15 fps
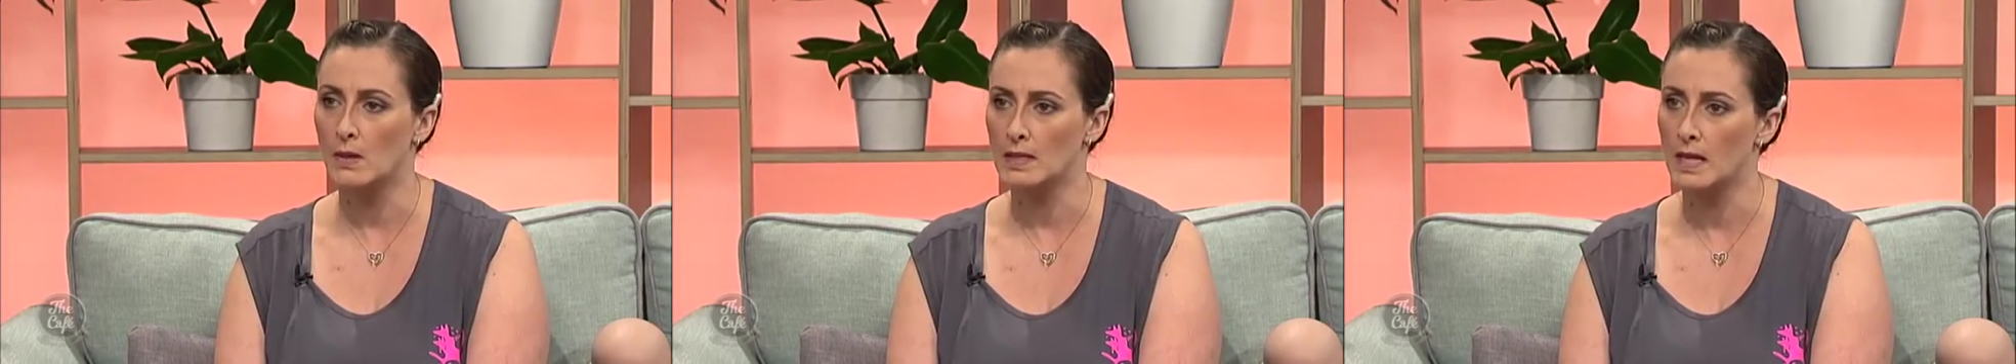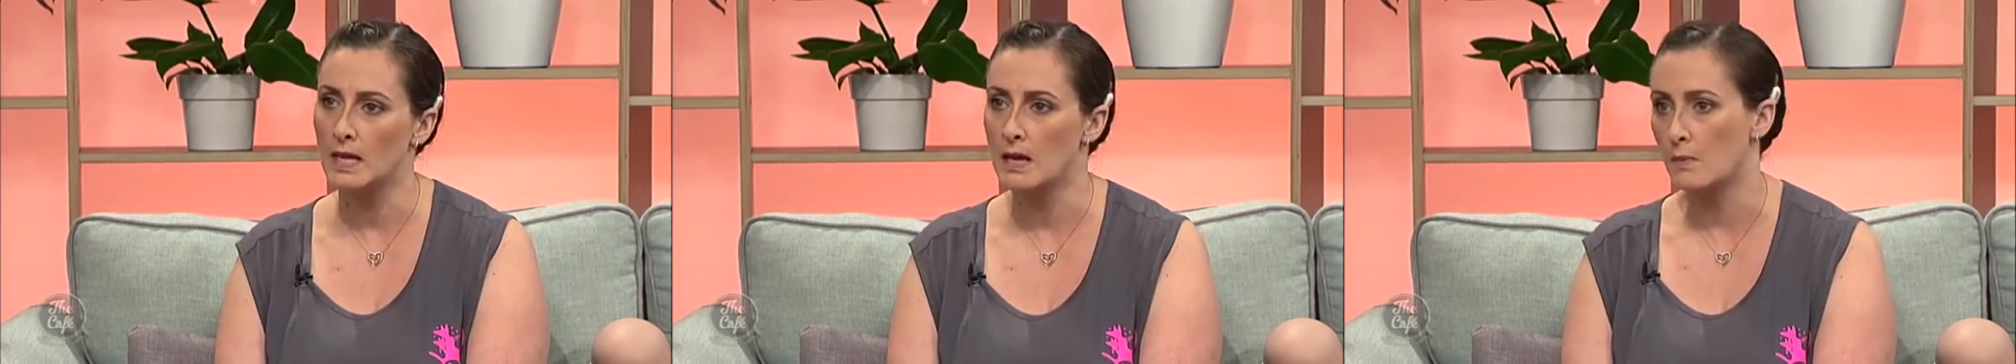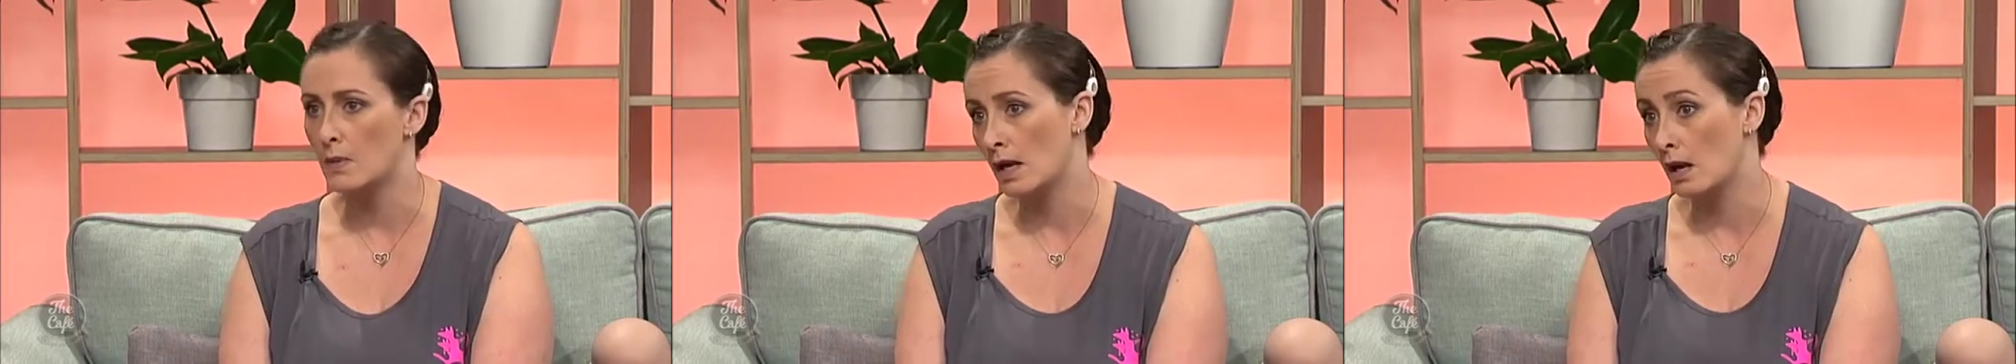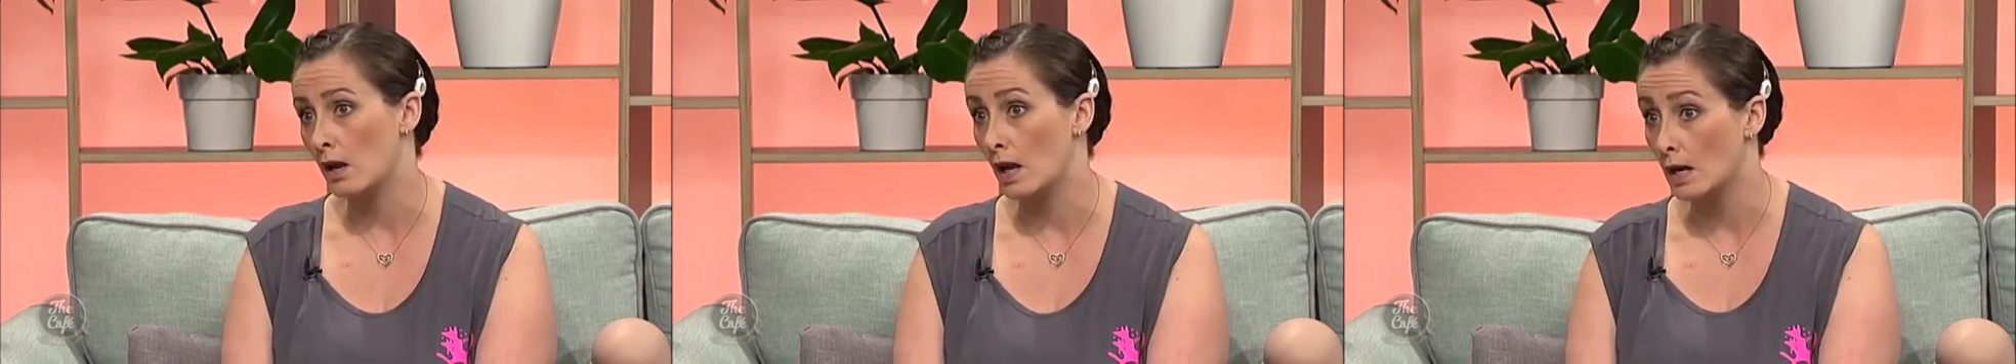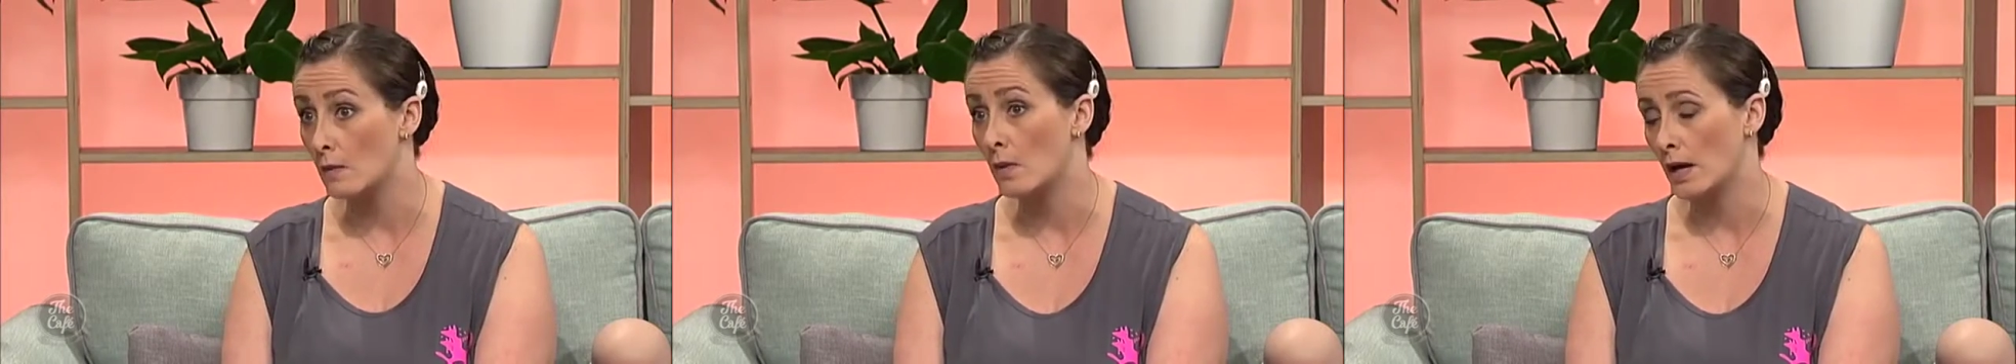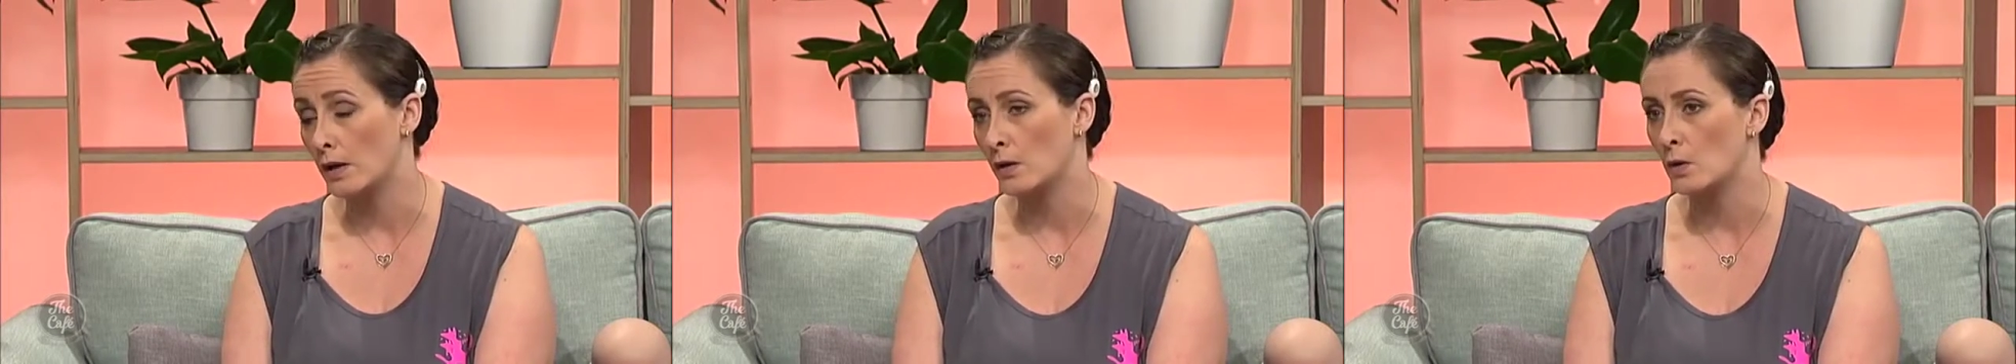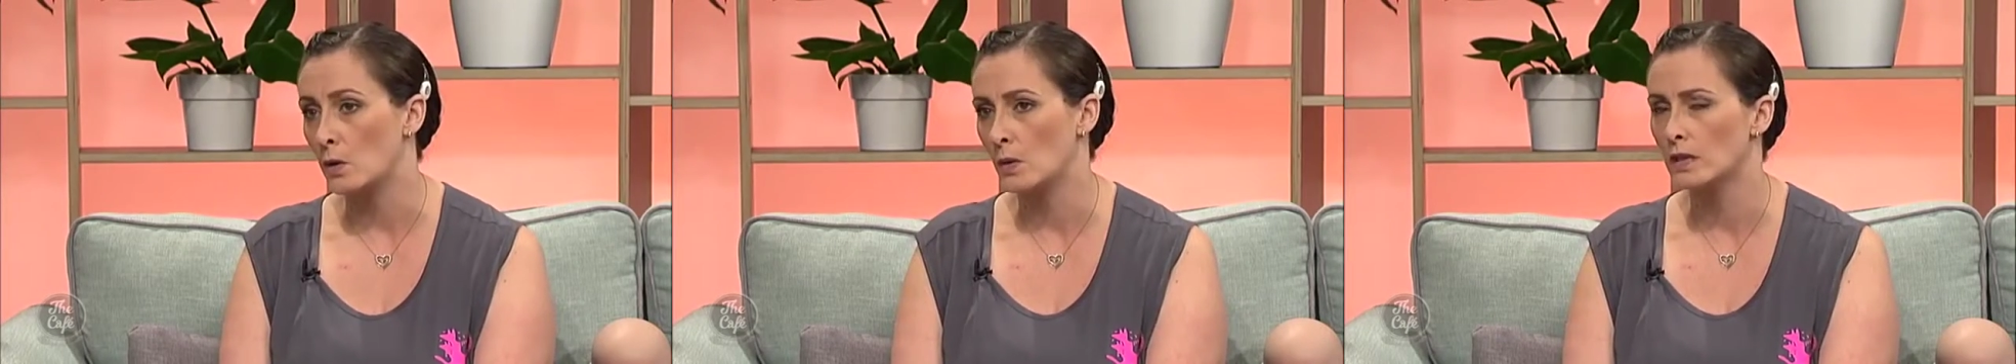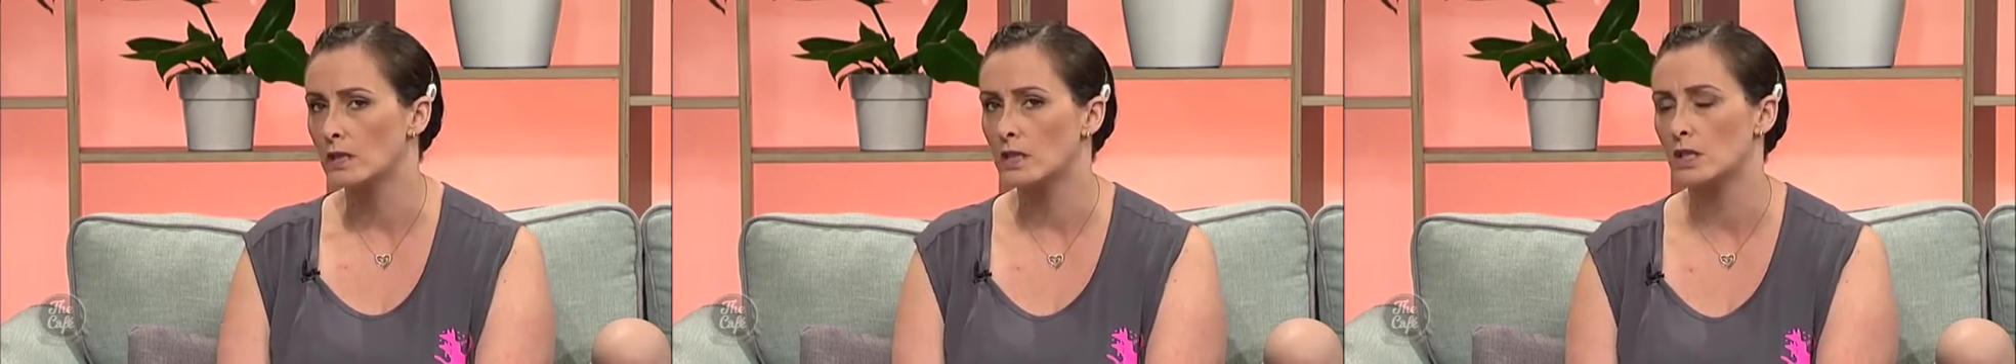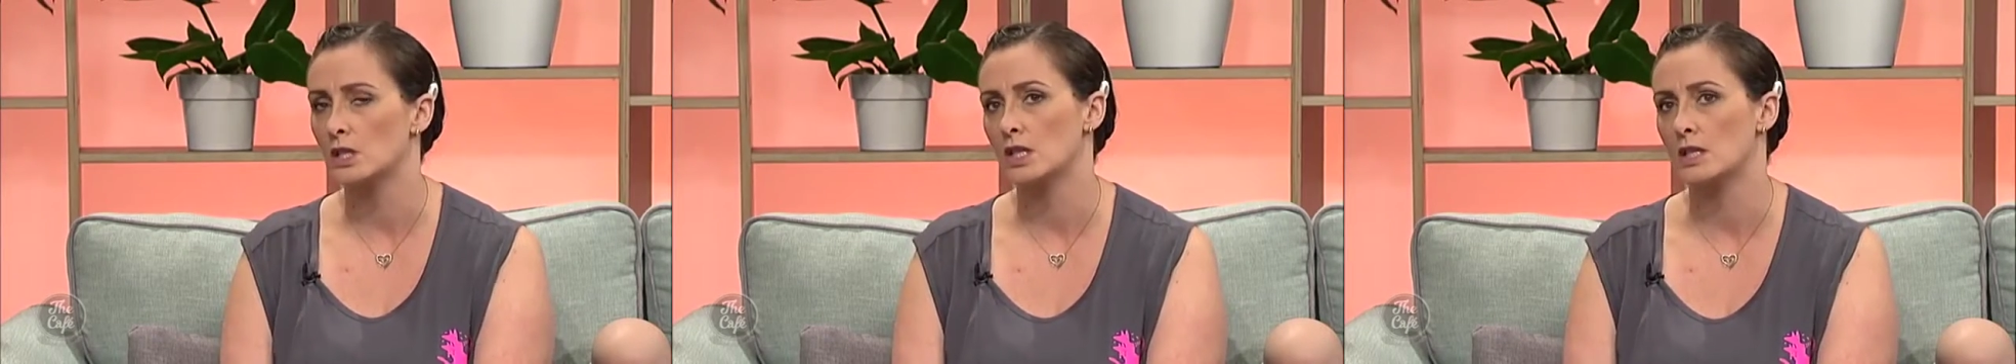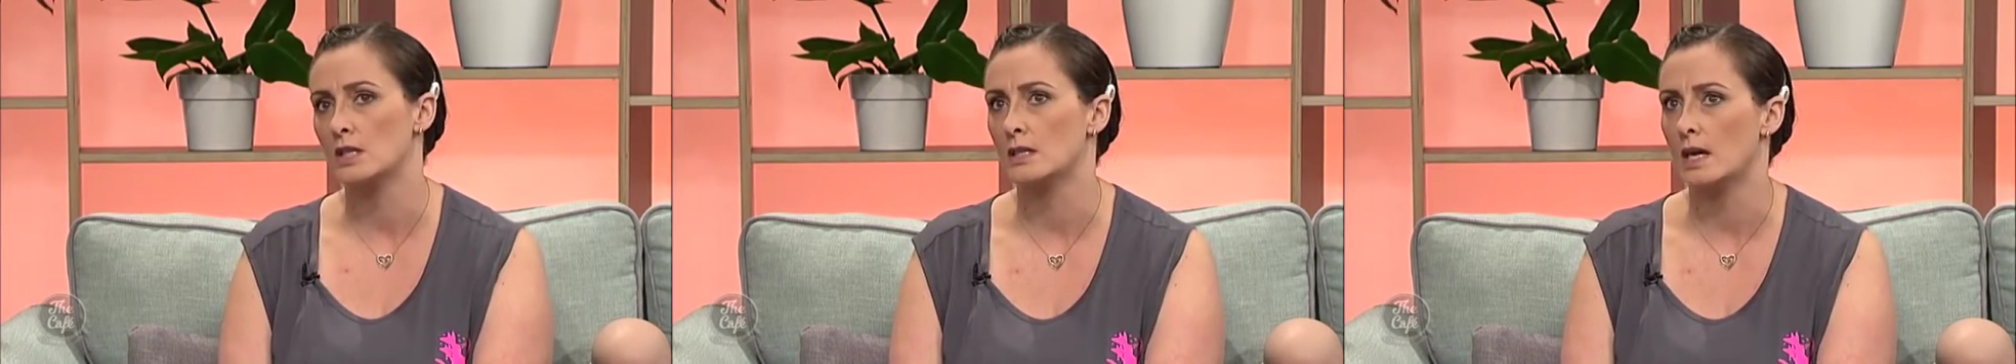once they get bigger, like my girl Quinn, so
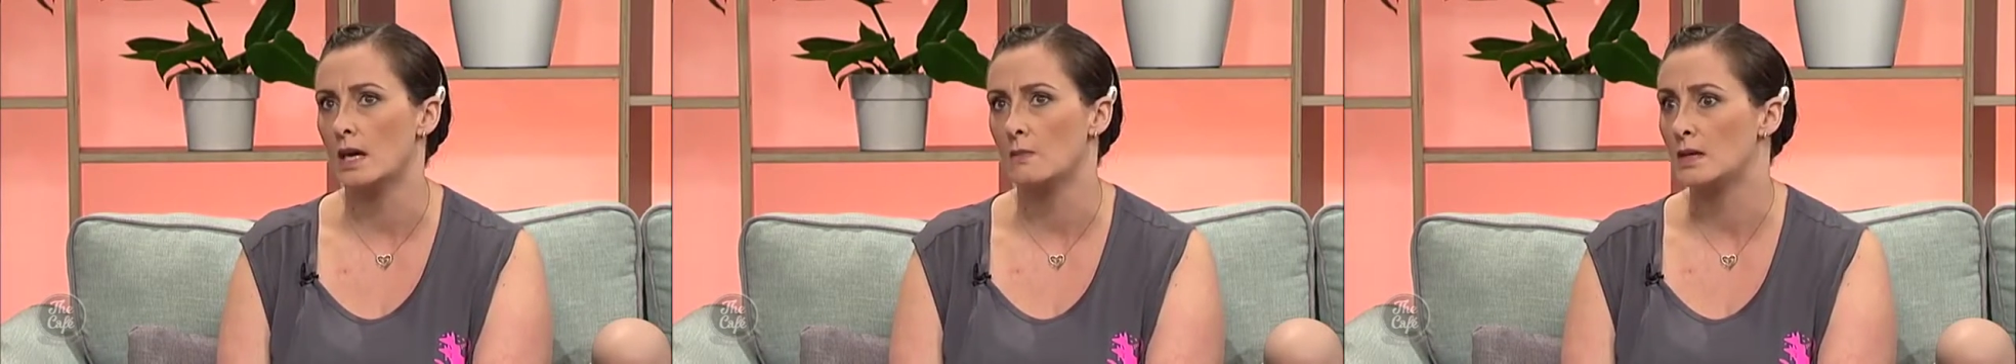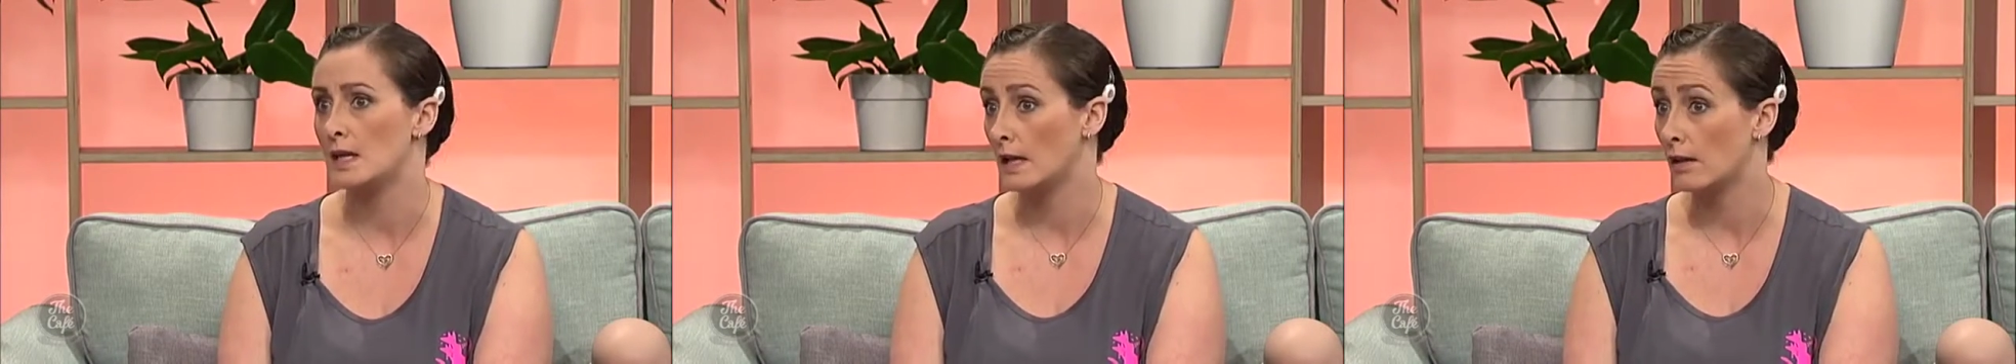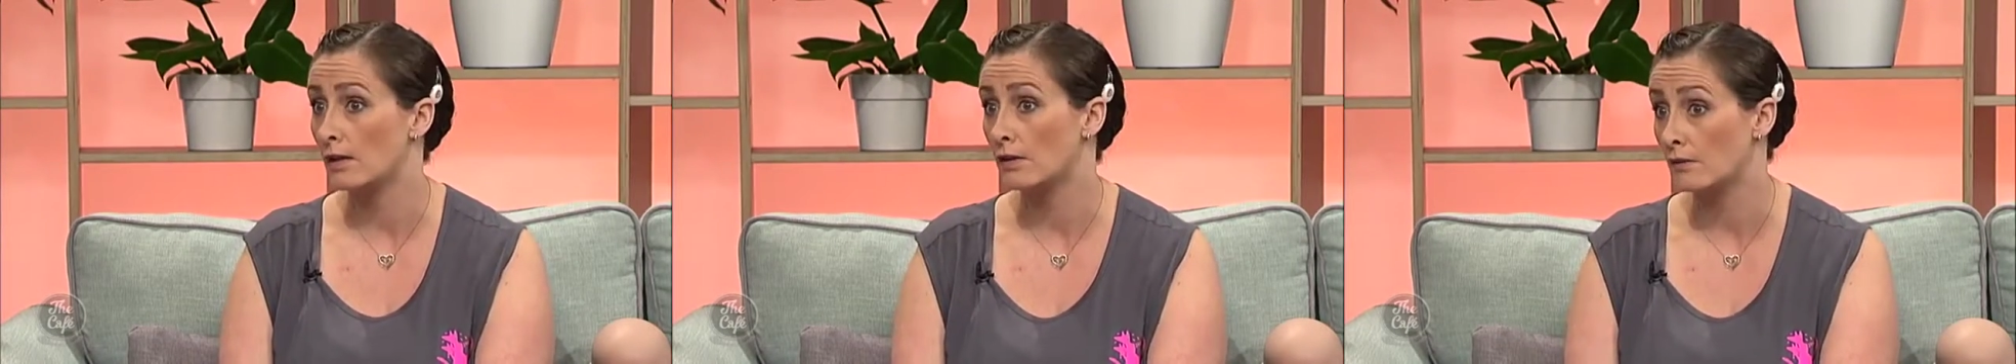she's um, nearly